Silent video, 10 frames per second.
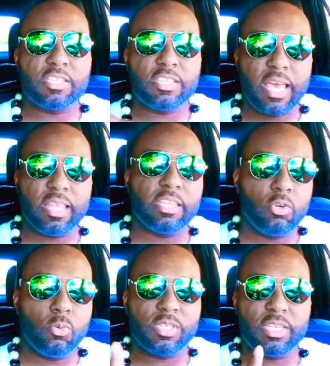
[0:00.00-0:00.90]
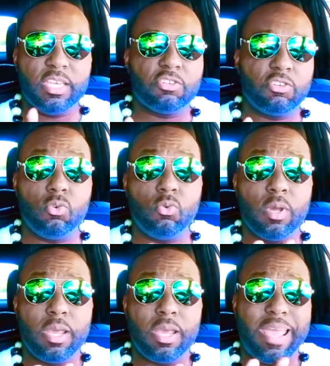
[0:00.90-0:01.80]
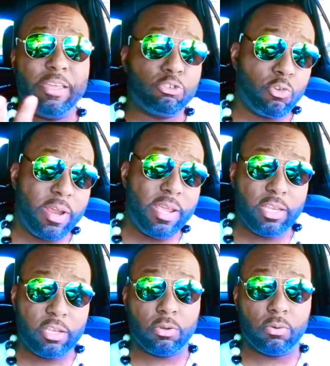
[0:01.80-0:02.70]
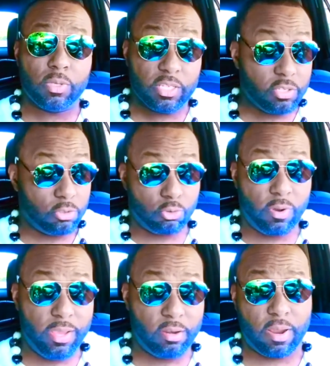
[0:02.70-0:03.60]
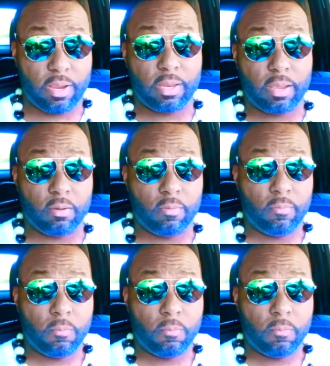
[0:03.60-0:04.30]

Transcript: telling you and teaching you and training you. This is the training right now.